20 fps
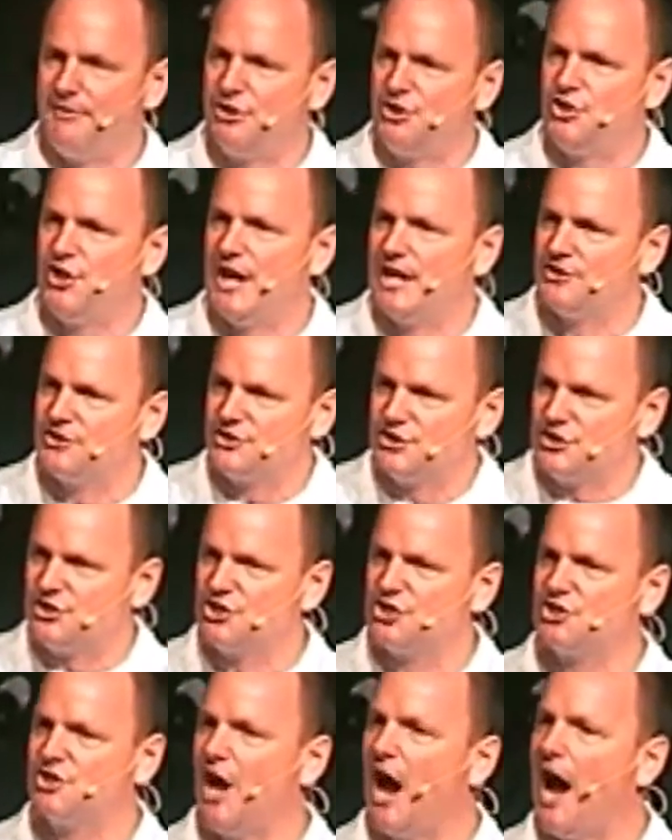have a chance to
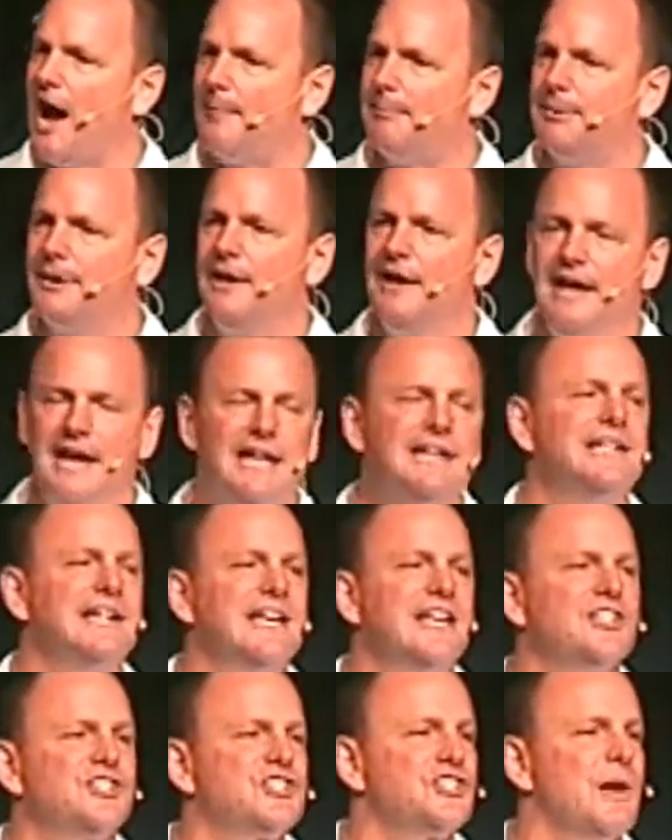stop and
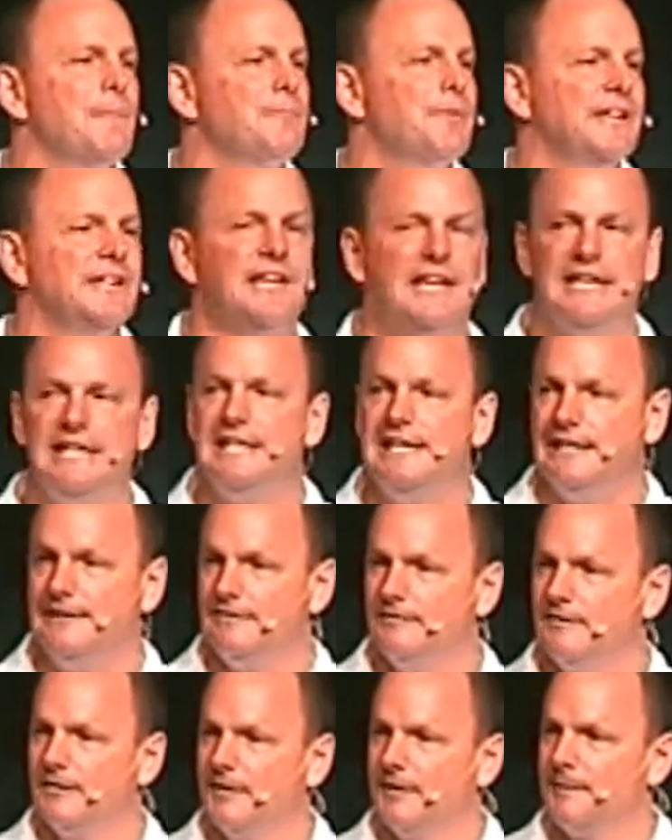to get something to eat.